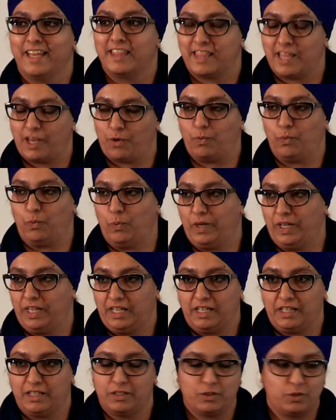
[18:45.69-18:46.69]
that
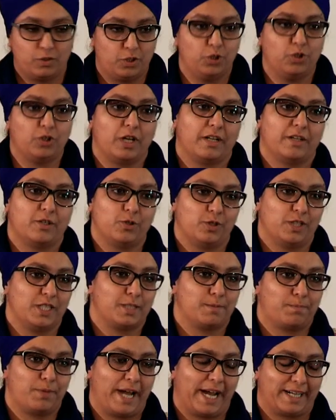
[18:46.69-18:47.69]
we do not do this
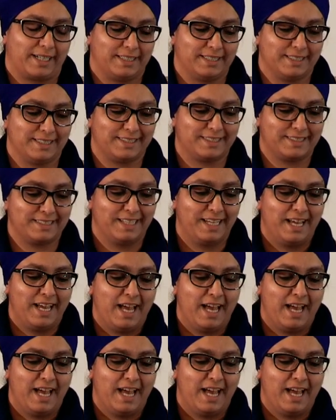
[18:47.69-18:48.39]
practice.